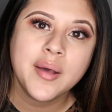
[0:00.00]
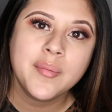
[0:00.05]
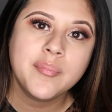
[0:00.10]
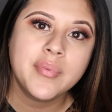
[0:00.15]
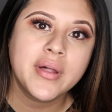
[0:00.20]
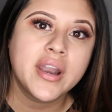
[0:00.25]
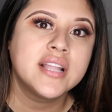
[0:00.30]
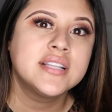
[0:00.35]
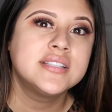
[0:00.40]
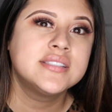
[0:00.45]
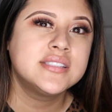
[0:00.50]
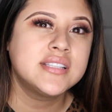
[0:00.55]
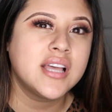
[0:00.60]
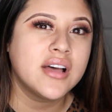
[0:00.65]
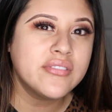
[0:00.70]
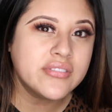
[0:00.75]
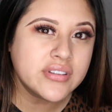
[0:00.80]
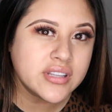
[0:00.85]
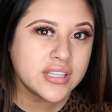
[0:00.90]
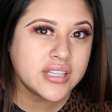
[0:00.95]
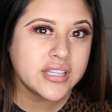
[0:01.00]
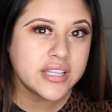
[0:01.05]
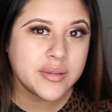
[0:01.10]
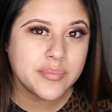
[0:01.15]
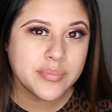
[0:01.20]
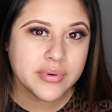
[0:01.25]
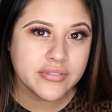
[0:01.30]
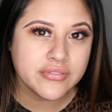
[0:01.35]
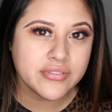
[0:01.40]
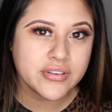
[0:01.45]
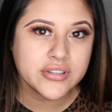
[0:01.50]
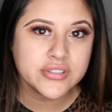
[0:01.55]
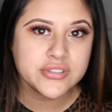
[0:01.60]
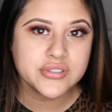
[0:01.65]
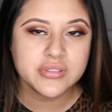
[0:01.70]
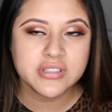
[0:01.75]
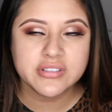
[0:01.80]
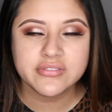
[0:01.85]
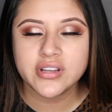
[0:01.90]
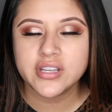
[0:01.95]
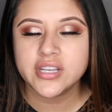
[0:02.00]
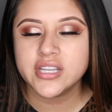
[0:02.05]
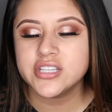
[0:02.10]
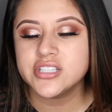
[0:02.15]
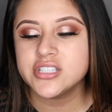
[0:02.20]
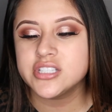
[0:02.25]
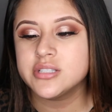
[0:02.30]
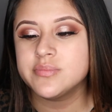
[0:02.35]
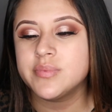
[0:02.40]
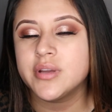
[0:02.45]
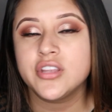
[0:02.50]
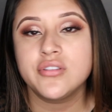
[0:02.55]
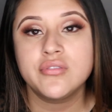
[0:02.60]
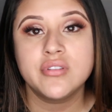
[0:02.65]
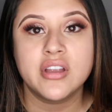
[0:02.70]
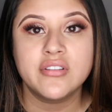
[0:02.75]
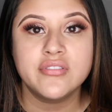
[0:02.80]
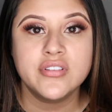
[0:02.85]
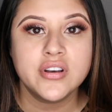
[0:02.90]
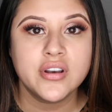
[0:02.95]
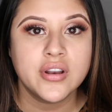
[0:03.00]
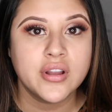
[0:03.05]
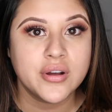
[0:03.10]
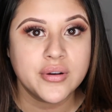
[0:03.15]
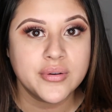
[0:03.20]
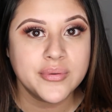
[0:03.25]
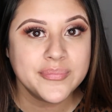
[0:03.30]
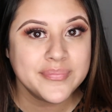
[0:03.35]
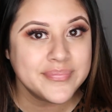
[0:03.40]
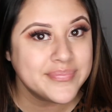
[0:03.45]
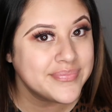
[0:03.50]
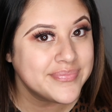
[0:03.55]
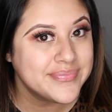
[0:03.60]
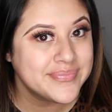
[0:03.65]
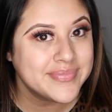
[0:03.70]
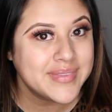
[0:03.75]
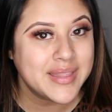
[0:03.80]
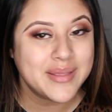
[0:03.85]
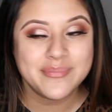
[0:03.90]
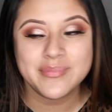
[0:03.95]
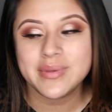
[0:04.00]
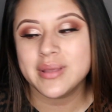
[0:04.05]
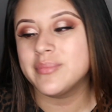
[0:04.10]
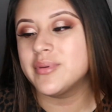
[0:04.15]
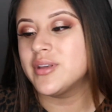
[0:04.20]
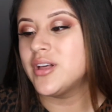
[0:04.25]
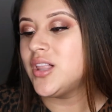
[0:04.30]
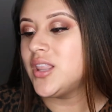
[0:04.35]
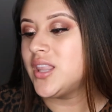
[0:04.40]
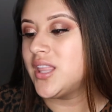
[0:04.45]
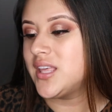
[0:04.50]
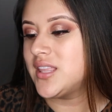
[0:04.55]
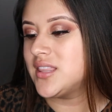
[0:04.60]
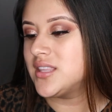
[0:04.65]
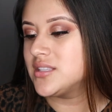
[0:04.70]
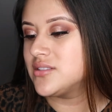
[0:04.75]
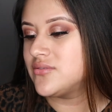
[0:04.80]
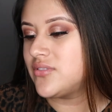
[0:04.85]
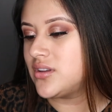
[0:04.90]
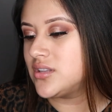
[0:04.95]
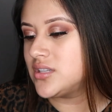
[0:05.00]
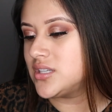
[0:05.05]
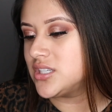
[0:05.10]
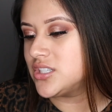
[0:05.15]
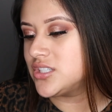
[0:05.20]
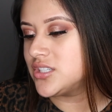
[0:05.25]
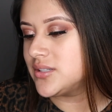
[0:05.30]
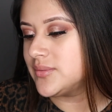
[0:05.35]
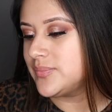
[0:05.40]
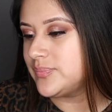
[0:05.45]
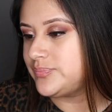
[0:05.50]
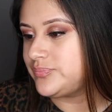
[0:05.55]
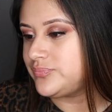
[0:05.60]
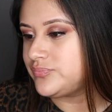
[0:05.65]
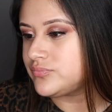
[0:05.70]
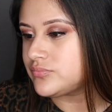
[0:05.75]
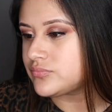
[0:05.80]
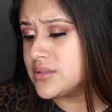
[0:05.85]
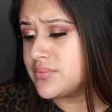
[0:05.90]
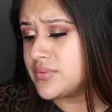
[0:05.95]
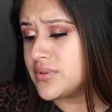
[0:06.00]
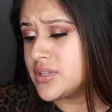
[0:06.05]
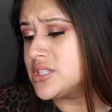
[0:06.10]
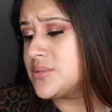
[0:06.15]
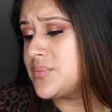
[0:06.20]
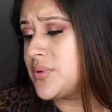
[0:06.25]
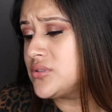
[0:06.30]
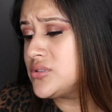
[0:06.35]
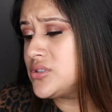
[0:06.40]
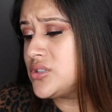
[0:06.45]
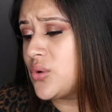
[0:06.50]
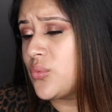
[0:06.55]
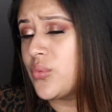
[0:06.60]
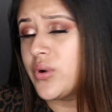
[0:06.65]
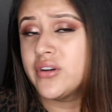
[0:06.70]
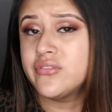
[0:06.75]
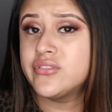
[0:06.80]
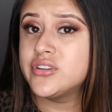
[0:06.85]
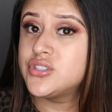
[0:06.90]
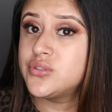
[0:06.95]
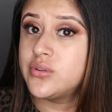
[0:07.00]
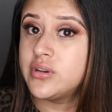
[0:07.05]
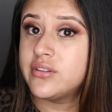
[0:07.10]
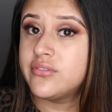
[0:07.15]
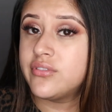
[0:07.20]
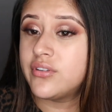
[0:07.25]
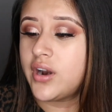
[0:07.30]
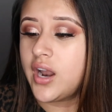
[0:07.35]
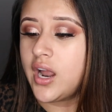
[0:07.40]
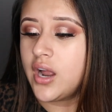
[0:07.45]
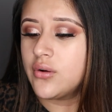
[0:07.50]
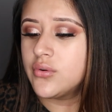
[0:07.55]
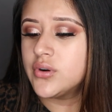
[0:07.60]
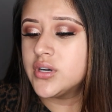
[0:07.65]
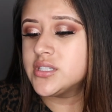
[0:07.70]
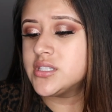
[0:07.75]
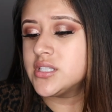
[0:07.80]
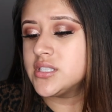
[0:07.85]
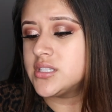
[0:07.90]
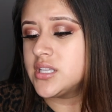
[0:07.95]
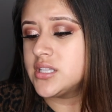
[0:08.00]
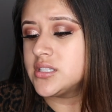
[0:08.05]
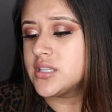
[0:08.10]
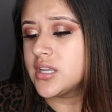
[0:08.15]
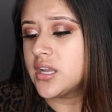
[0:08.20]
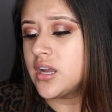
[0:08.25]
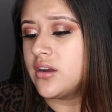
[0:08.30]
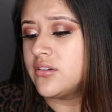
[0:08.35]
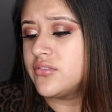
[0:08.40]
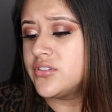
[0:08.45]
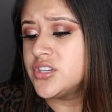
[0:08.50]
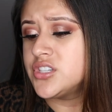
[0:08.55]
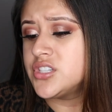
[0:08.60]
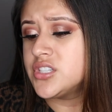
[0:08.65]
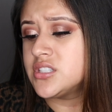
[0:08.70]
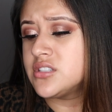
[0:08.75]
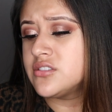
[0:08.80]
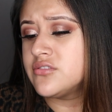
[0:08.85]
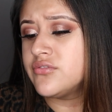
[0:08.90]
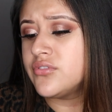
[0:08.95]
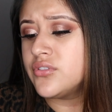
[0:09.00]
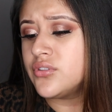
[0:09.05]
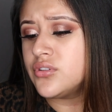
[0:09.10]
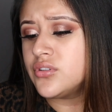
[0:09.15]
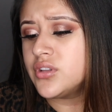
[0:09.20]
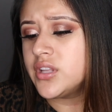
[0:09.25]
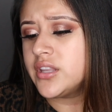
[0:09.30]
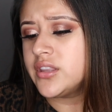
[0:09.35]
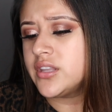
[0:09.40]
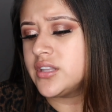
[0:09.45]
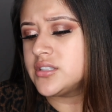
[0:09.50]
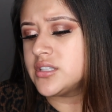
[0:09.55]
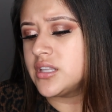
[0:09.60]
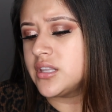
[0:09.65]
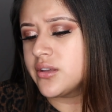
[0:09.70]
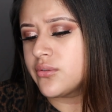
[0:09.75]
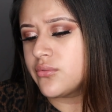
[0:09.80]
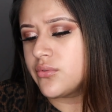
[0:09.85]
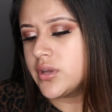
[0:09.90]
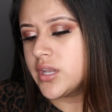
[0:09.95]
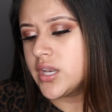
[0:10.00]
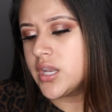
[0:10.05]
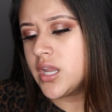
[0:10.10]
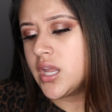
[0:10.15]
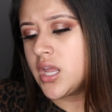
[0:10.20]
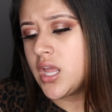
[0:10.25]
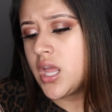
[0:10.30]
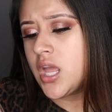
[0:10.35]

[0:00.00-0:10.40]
but I definitely prefer dewy foundations, but you never know. Maybe I'll like this foundation. It's supposed to wear for 24 hours. It says the coverage, it's full, and it's a liquid,